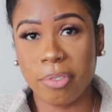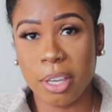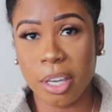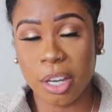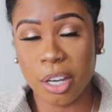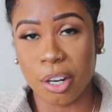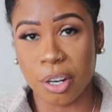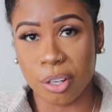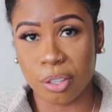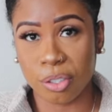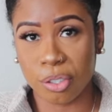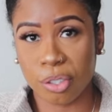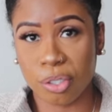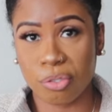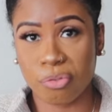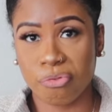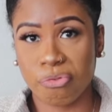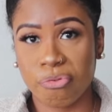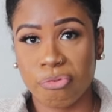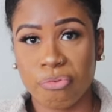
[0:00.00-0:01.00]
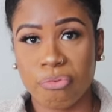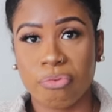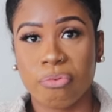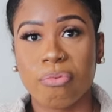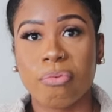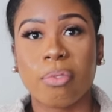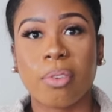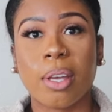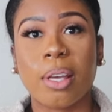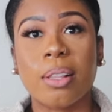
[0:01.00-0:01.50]
years
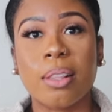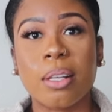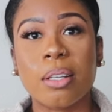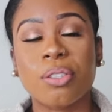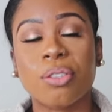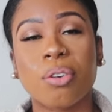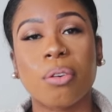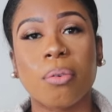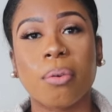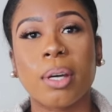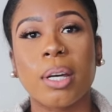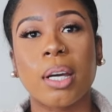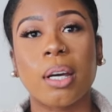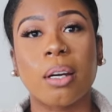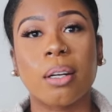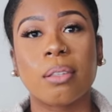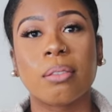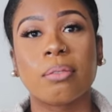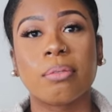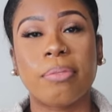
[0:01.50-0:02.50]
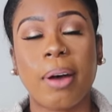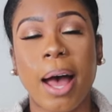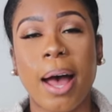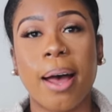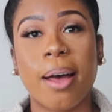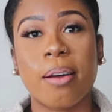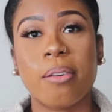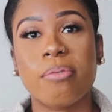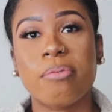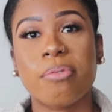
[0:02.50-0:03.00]
in this career.
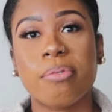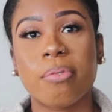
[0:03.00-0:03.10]
Five.